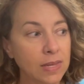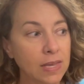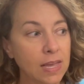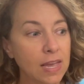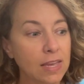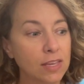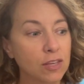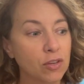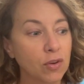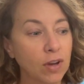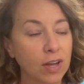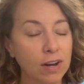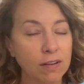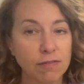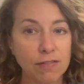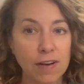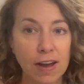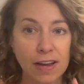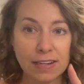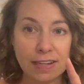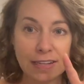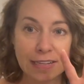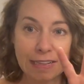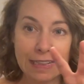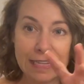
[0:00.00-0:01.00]
You got to
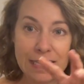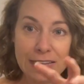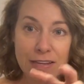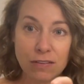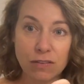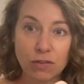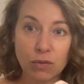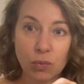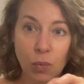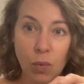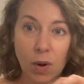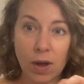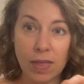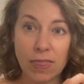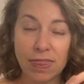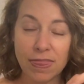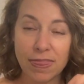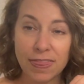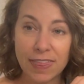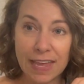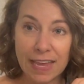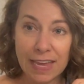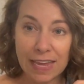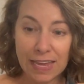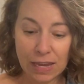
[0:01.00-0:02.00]
find at least one
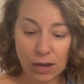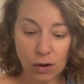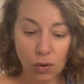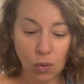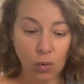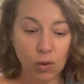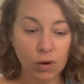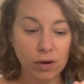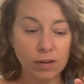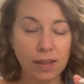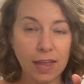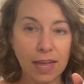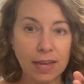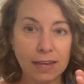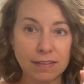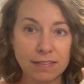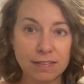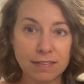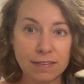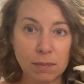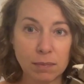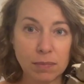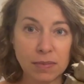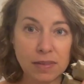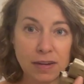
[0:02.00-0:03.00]
thing or like
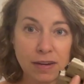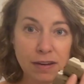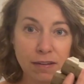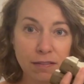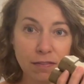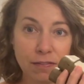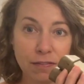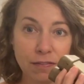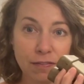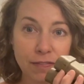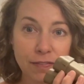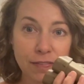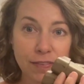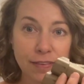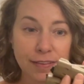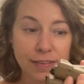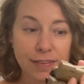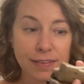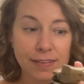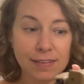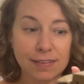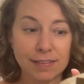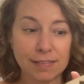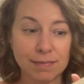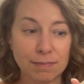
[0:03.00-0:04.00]
something of
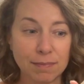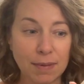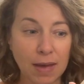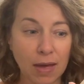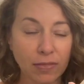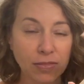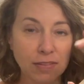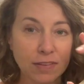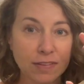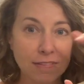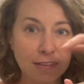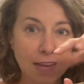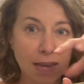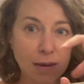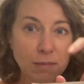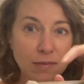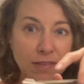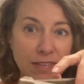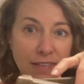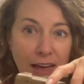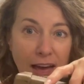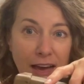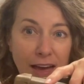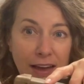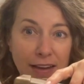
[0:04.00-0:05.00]
about the same
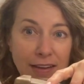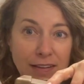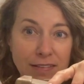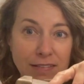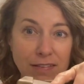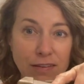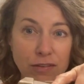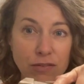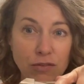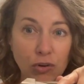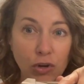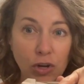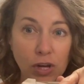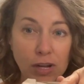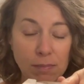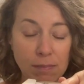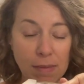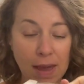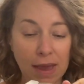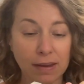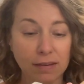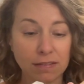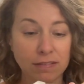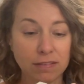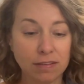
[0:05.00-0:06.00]
size. These are gun
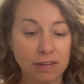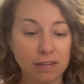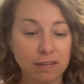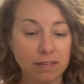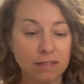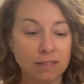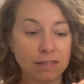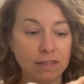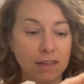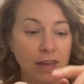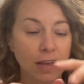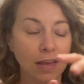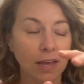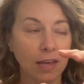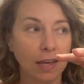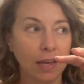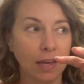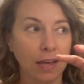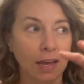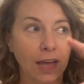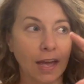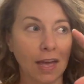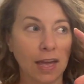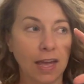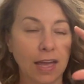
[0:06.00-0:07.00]
magazines,
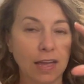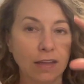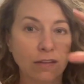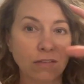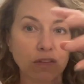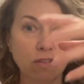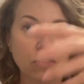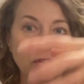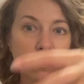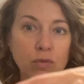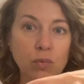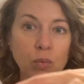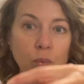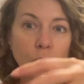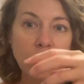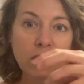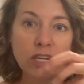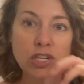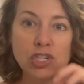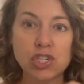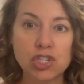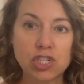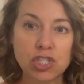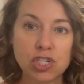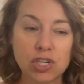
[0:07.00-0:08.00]
and
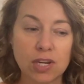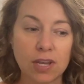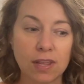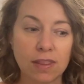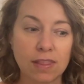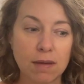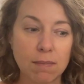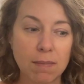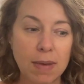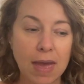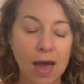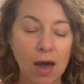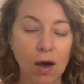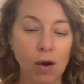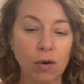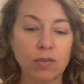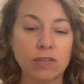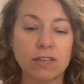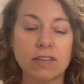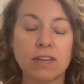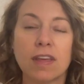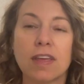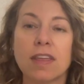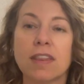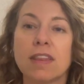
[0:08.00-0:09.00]
switch them
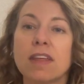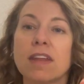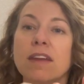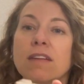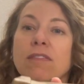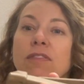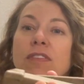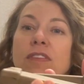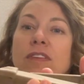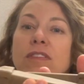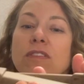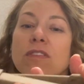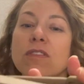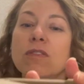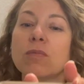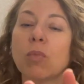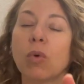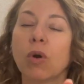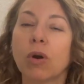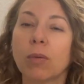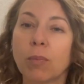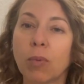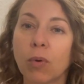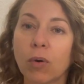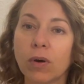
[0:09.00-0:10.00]
out. And then if this is
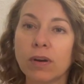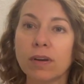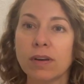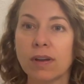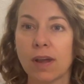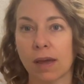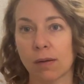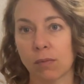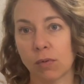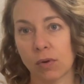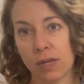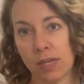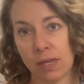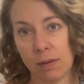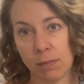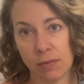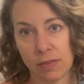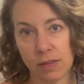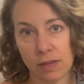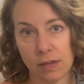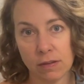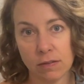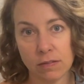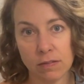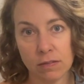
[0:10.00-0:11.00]
more important, I will keep
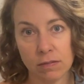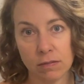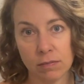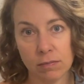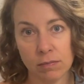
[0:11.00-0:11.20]
these.